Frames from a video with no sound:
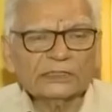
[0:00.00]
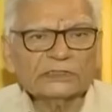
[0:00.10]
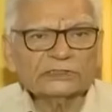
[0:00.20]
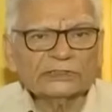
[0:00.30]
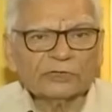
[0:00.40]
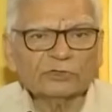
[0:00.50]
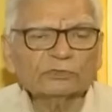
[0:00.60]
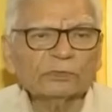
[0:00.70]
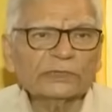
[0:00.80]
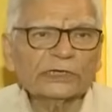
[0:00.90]
and these
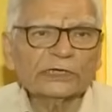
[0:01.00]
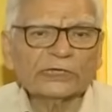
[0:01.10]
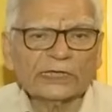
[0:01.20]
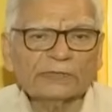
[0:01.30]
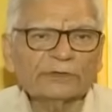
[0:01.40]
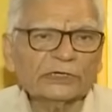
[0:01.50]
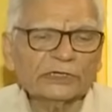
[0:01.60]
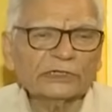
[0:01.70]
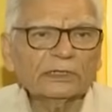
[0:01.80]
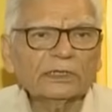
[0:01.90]
gyros will be getting
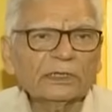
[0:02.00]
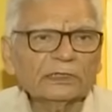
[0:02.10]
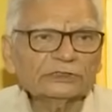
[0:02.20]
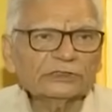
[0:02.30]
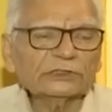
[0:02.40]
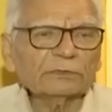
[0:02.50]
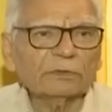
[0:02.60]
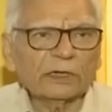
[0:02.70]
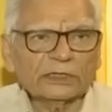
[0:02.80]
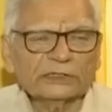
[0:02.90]
calibrated just
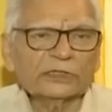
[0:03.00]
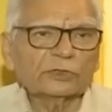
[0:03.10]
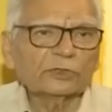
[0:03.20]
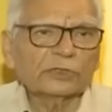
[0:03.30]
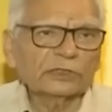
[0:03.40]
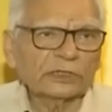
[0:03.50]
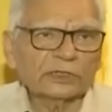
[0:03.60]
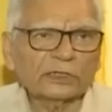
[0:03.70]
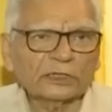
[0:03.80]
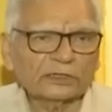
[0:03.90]
in the during
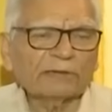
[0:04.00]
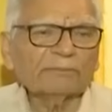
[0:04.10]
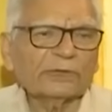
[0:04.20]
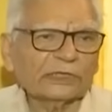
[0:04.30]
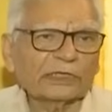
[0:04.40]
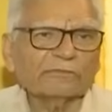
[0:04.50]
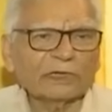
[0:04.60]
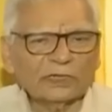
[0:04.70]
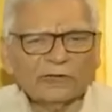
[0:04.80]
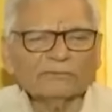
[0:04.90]
the rough
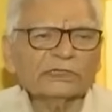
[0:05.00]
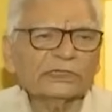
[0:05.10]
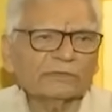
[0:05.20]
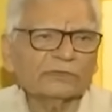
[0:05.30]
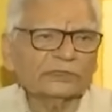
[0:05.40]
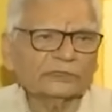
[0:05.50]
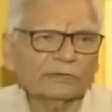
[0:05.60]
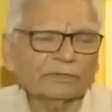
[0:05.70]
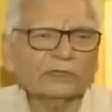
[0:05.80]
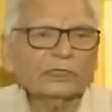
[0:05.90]
braking, and after that there
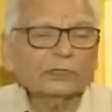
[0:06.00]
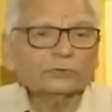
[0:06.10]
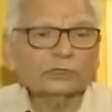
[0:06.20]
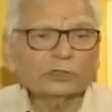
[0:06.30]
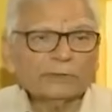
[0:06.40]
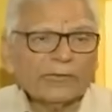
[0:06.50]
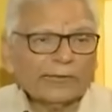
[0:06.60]
is, so there will be